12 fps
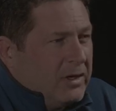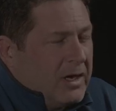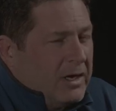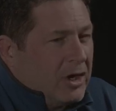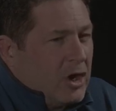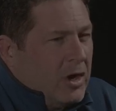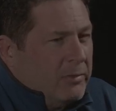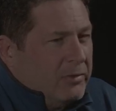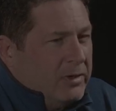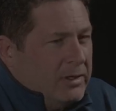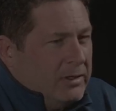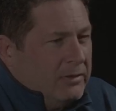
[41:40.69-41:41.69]
to kind of
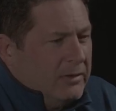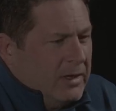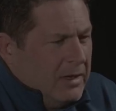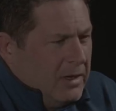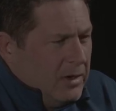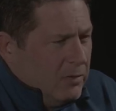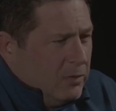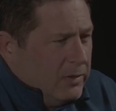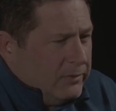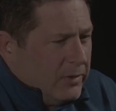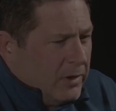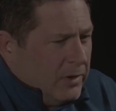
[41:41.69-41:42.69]
comprehend,
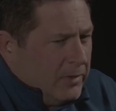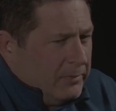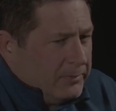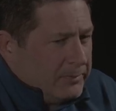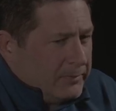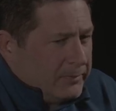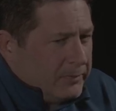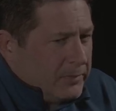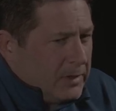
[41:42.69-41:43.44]
was um,